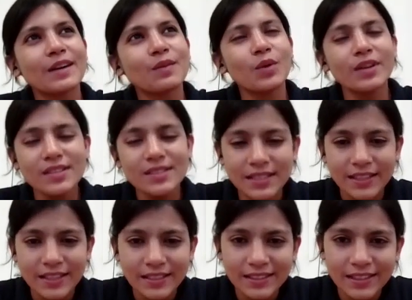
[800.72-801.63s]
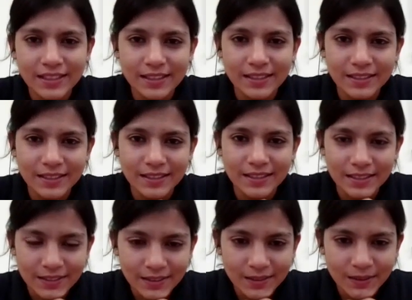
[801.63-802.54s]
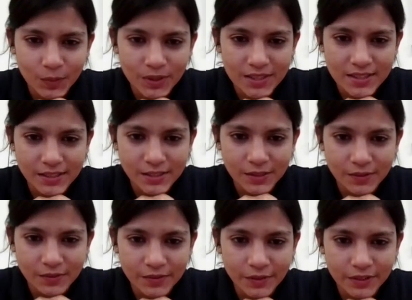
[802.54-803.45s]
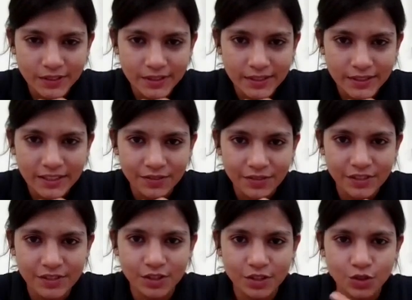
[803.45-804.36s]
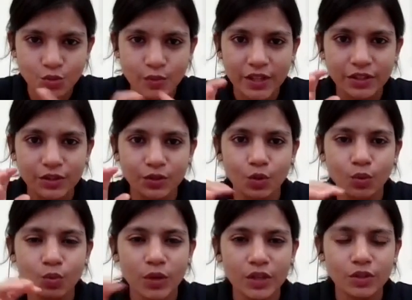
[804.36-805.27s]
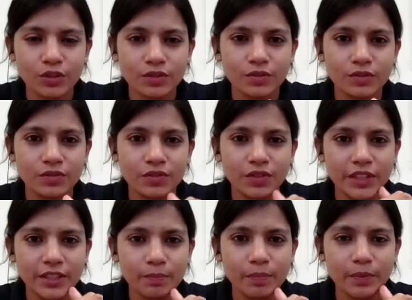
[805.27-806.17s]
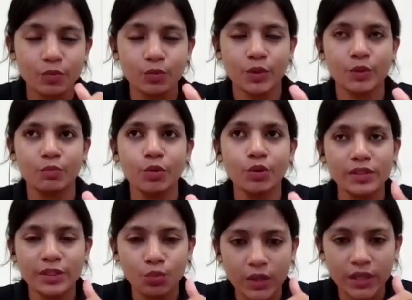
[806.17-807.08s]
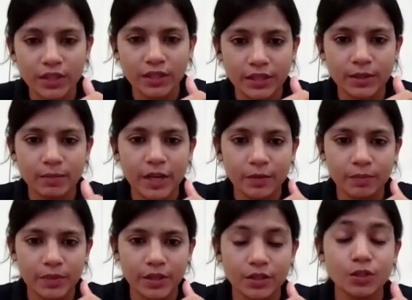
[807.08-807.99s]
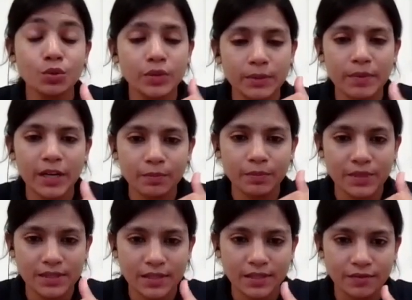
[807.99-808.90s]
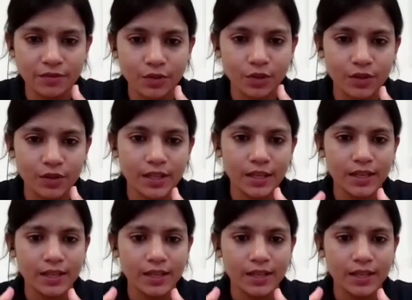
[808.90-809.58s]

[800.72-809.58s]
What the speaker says: What is that? What is the term for that research where one or more than one department, 2 departments are involved?